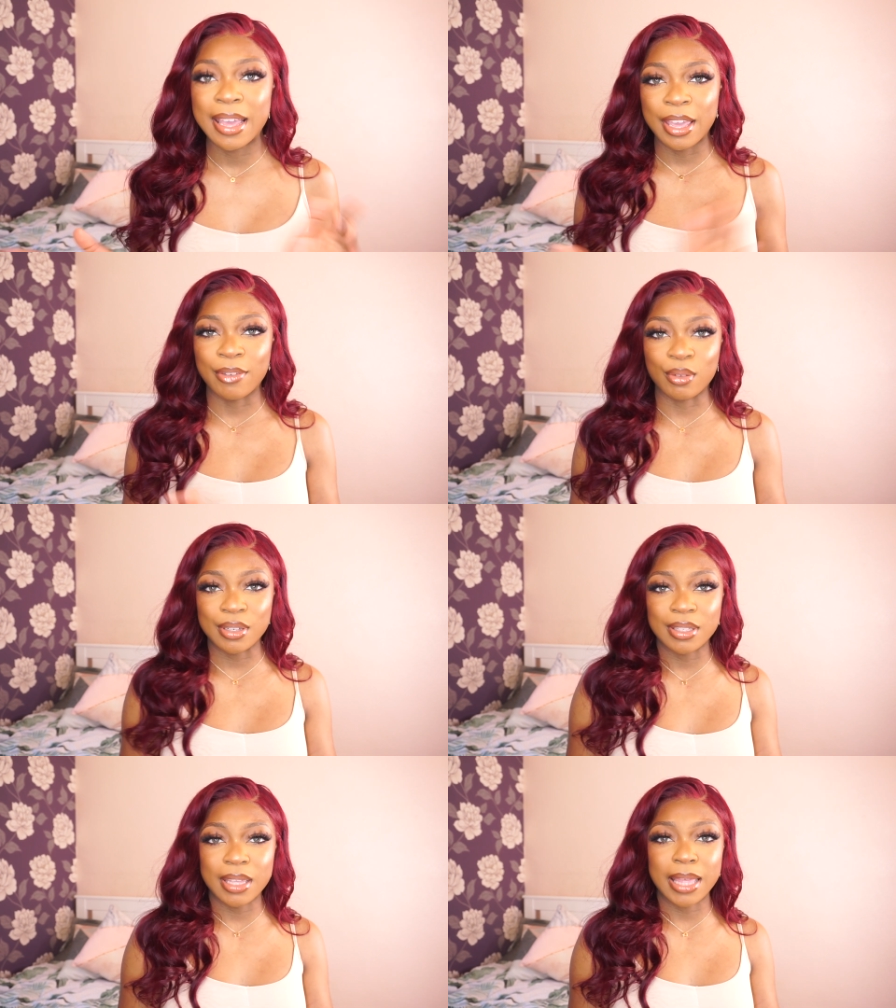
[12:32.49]
If you want to
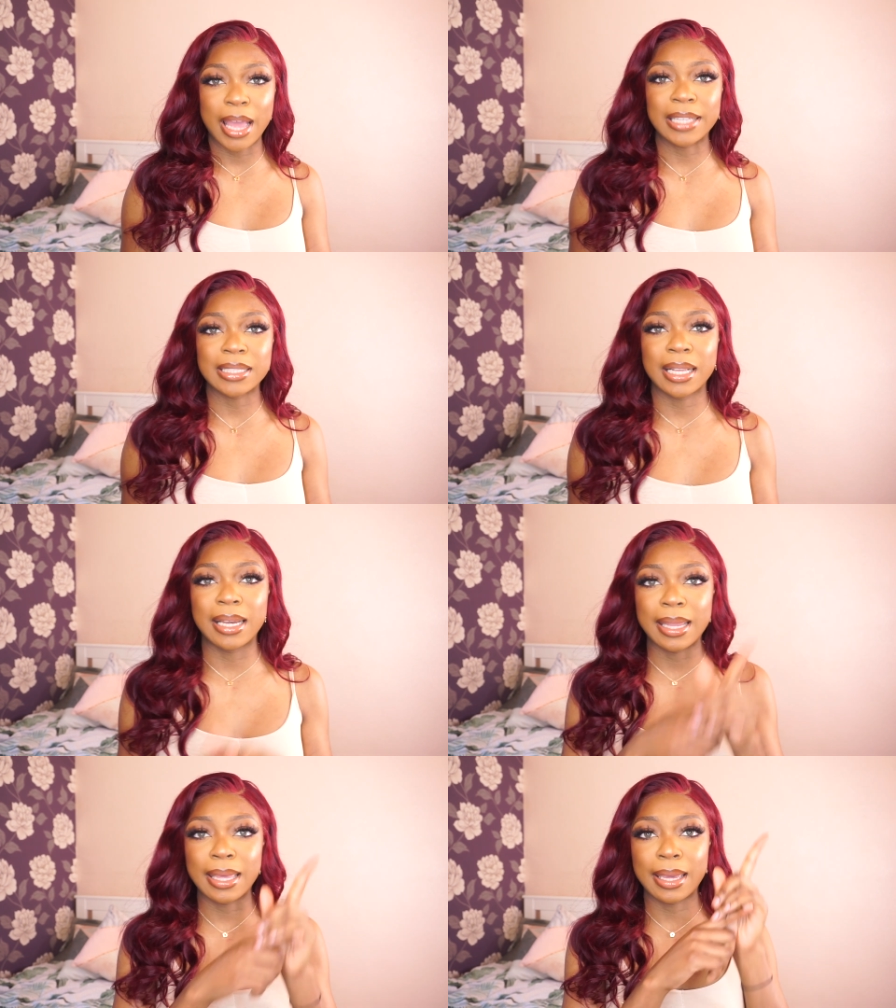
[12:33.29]
see that,
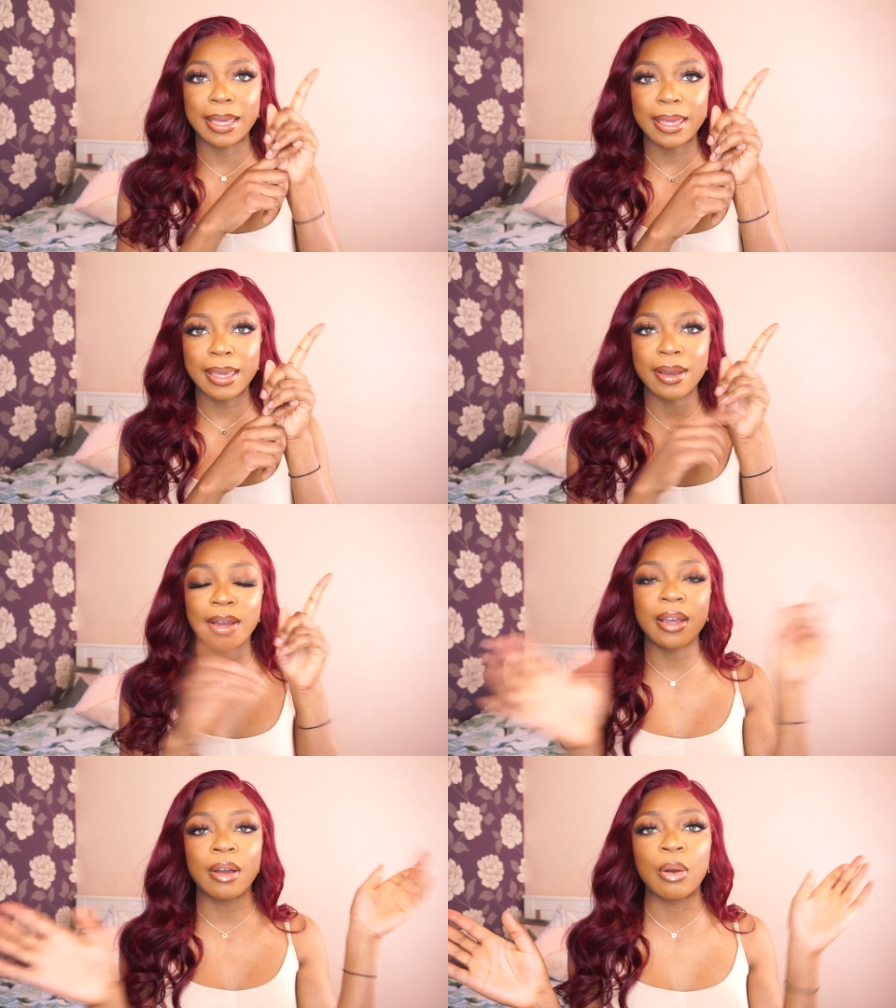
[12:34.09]
click here,